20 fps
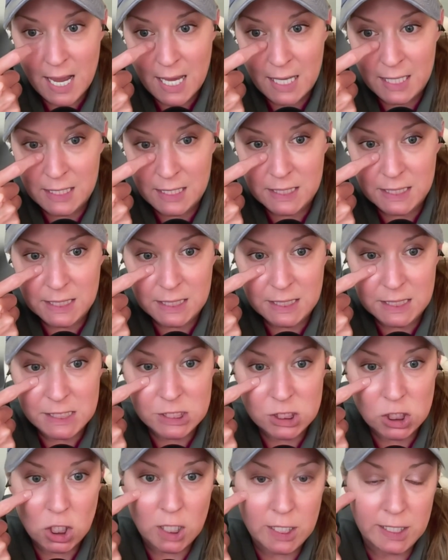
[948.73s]
added
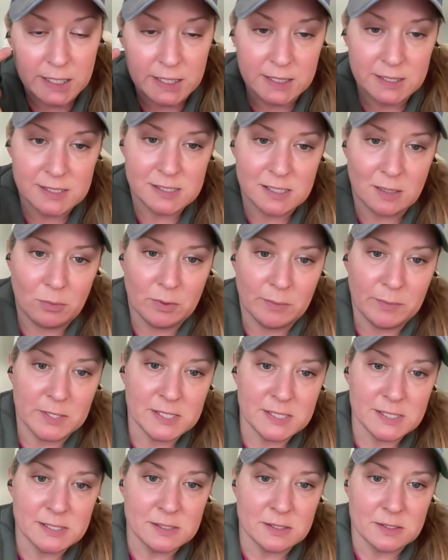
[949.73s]
in targeted
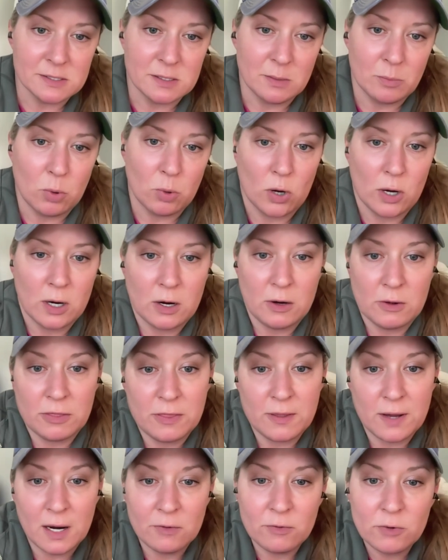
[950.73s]
supplements to support her
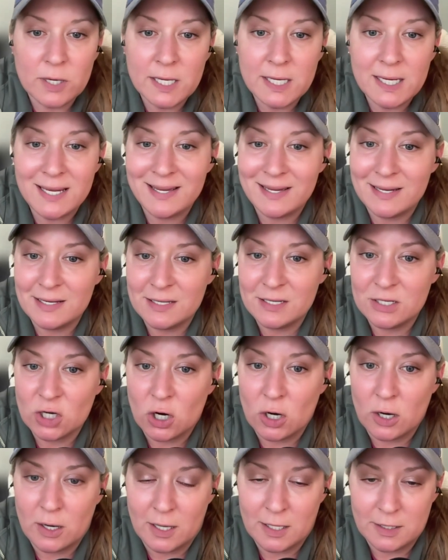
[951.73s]
thyroid and
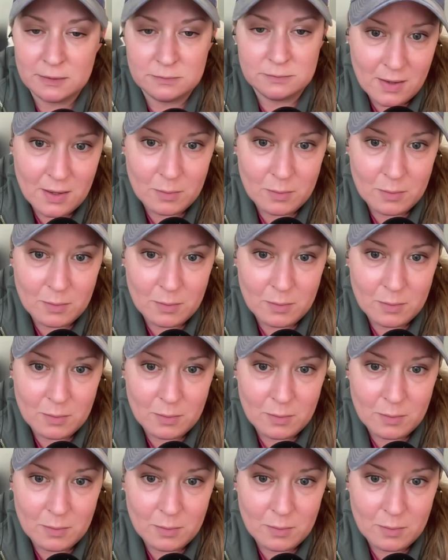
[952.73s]
her gut.